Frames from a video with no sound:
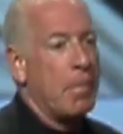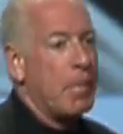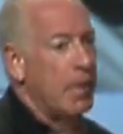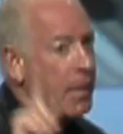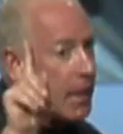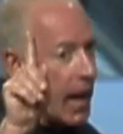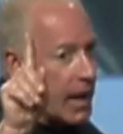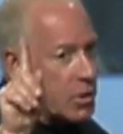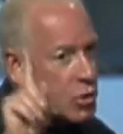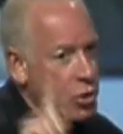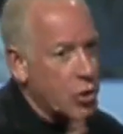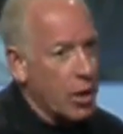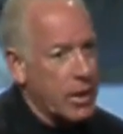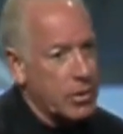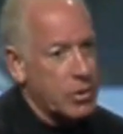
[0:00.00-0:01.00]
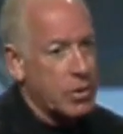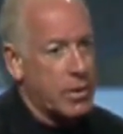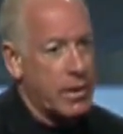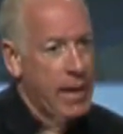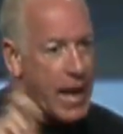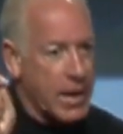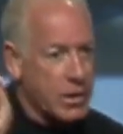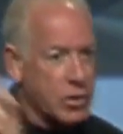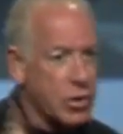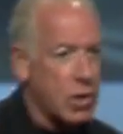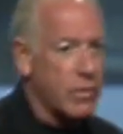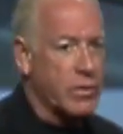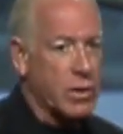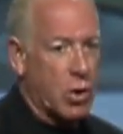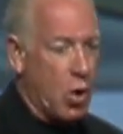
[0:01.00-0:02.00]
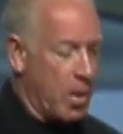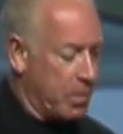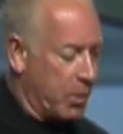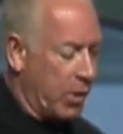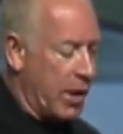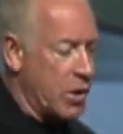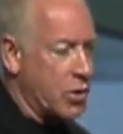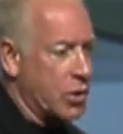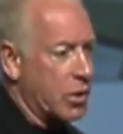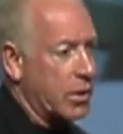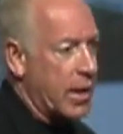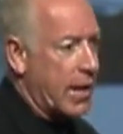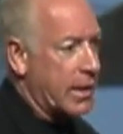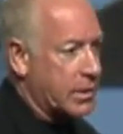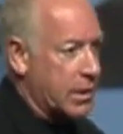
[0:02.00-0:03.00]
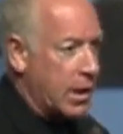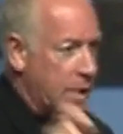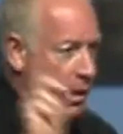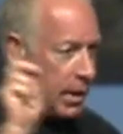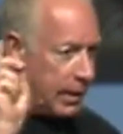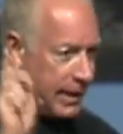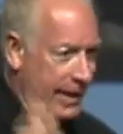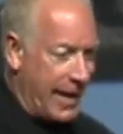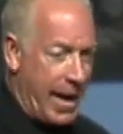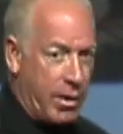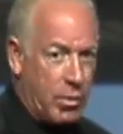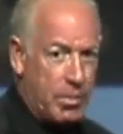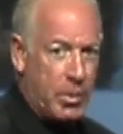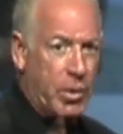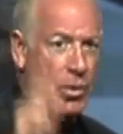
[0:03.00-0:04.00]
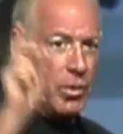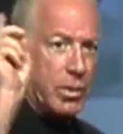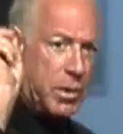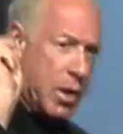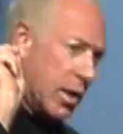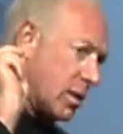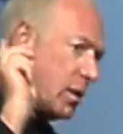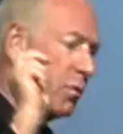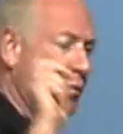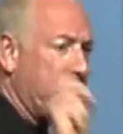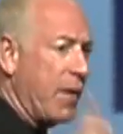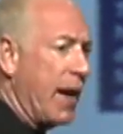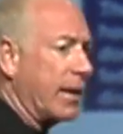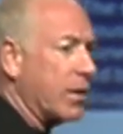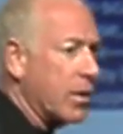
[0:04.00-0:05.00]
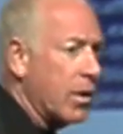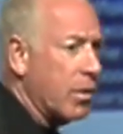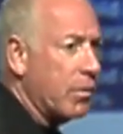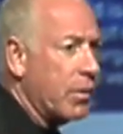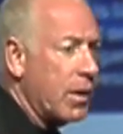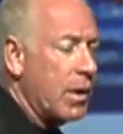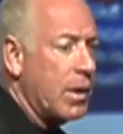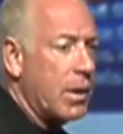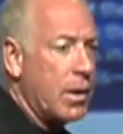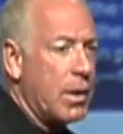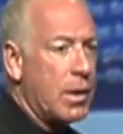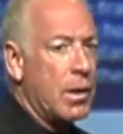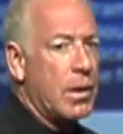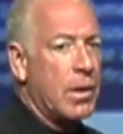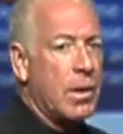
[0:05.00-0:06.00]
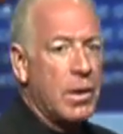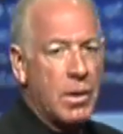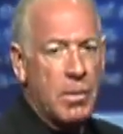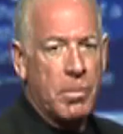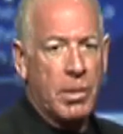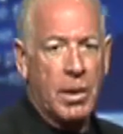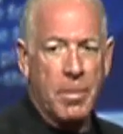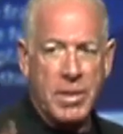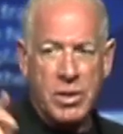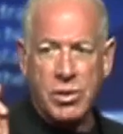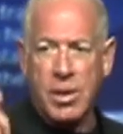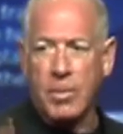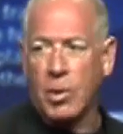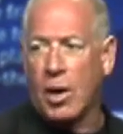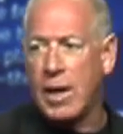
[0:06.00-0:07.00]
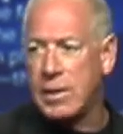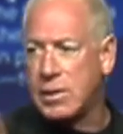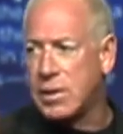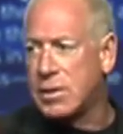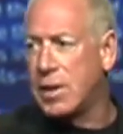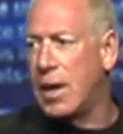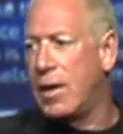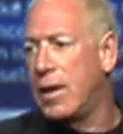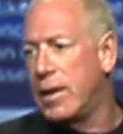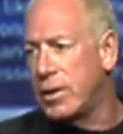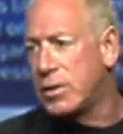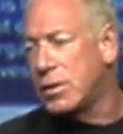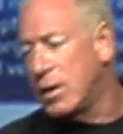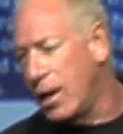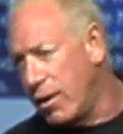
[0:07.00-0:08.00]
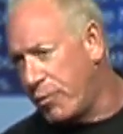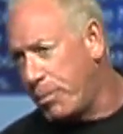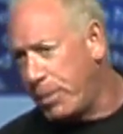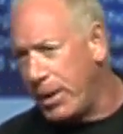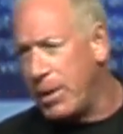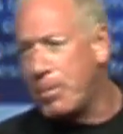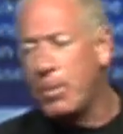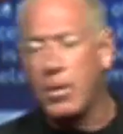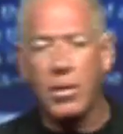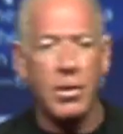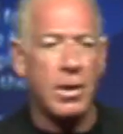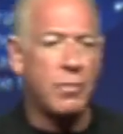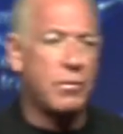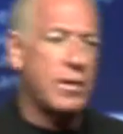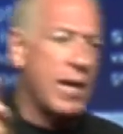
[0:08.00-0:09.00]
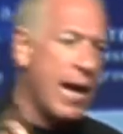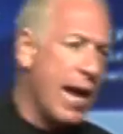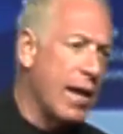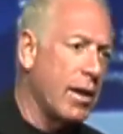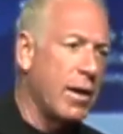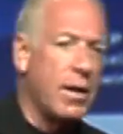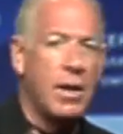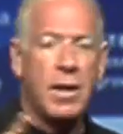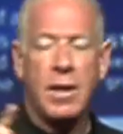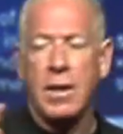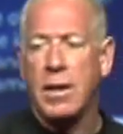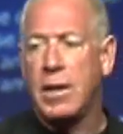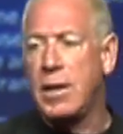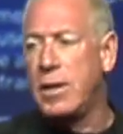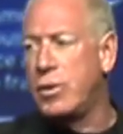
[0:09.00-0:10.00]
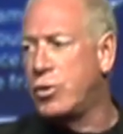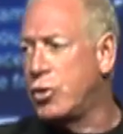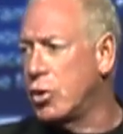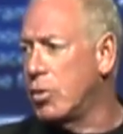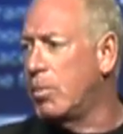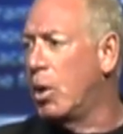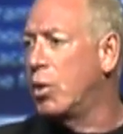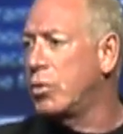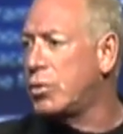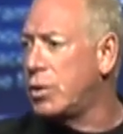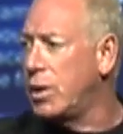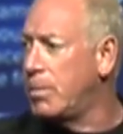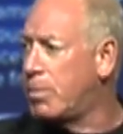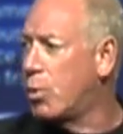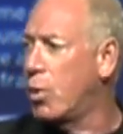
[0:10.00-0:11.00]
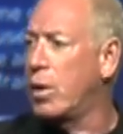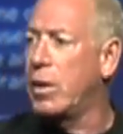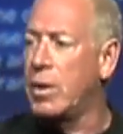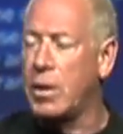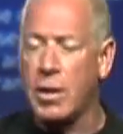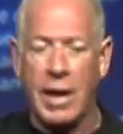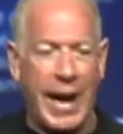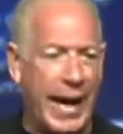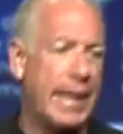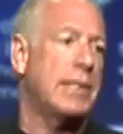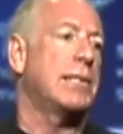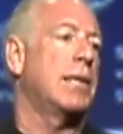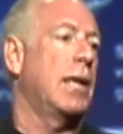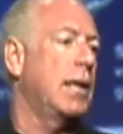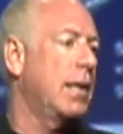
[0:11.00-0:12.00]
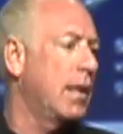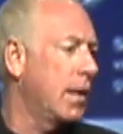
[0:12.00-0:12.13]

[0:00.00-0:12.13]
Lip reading: not just that it serves the corporation and it's accountable, cost-effective, but let me summarize and say this. If talent is your most important asset,